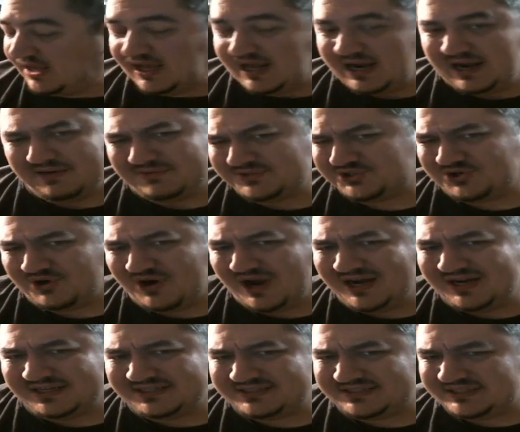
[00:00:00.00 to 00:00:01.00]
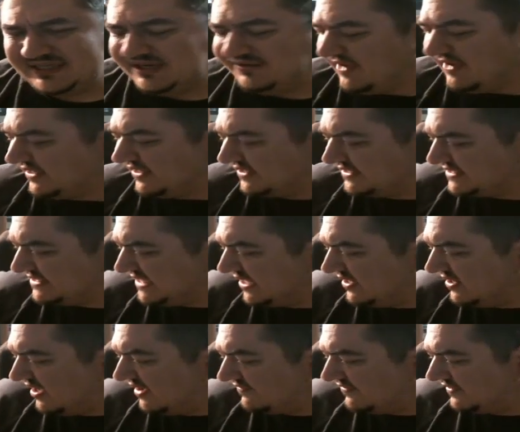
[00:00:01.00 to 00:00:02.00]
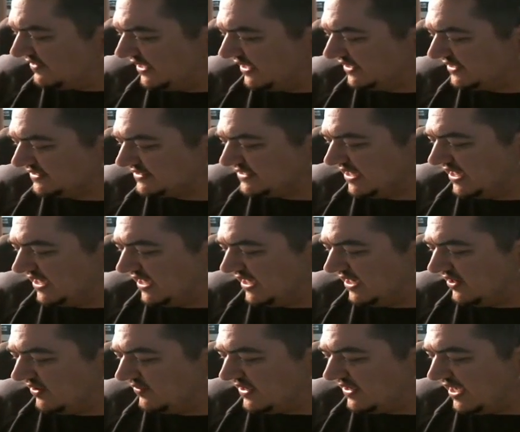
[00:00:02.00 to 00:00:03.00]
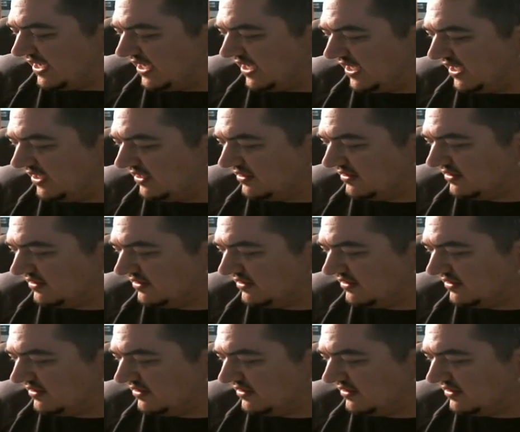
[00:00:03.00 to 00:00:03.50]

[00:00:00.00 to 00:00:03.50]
I was trying to see if I could send off a thing to say, okay,